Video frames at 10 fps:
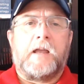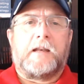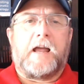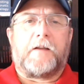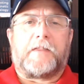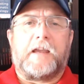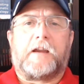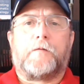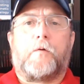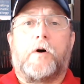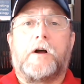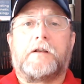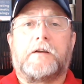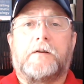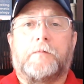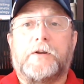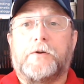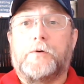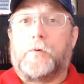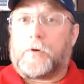Now think of what we
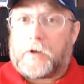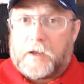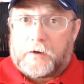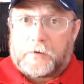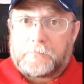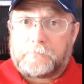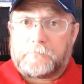do on a ladder.